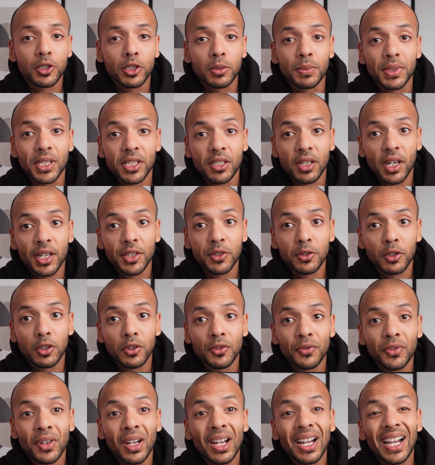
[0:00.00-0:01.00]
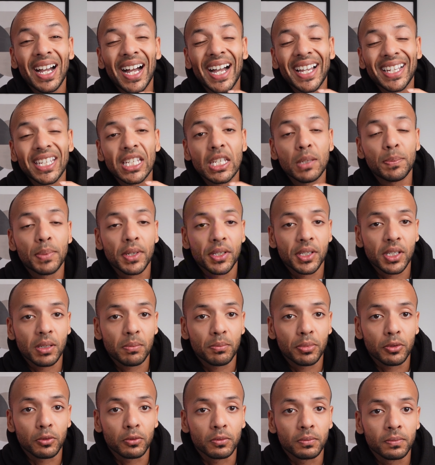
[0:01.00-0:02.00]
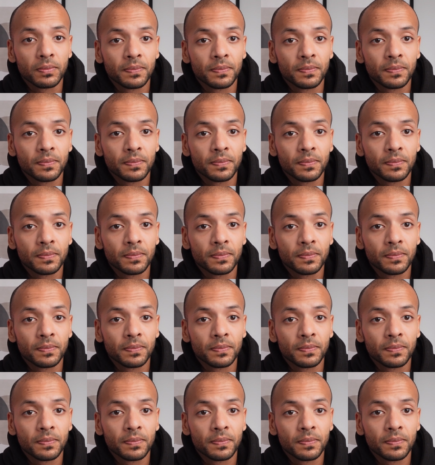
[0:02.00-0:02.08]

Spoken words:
to be signed off, I keep it simple.